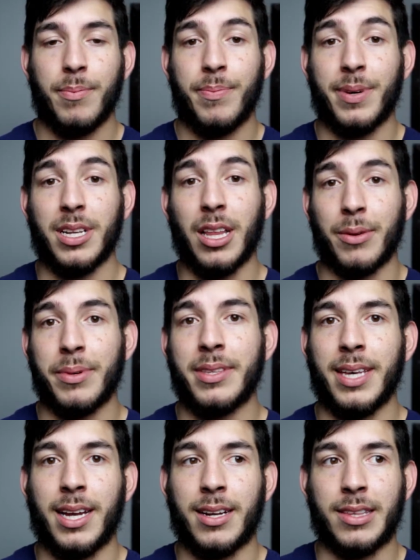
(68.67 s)
But along
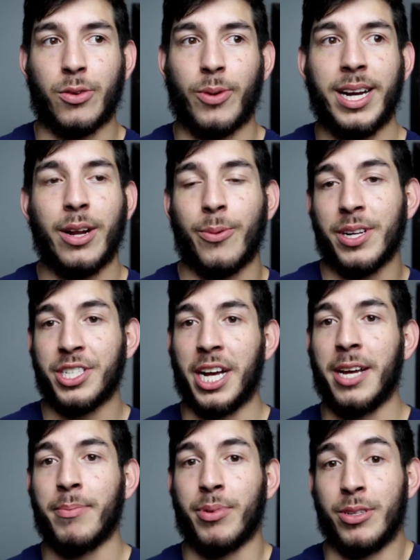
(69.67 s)
with that, the rate at which
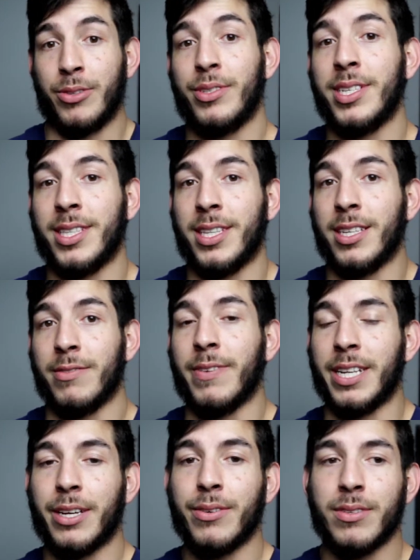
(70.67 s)
I am producing these
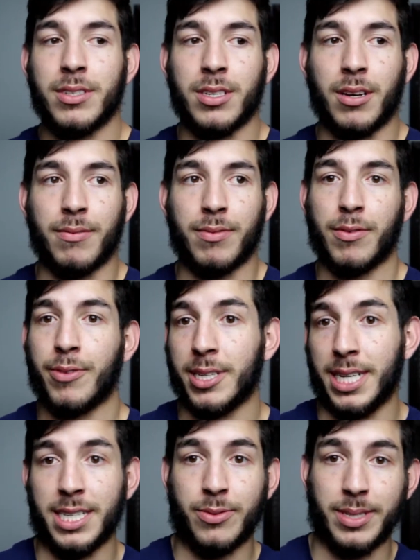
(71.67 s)
videos of
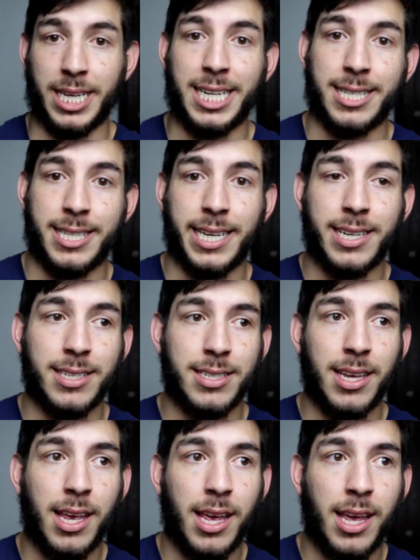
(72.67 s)
freelance related things,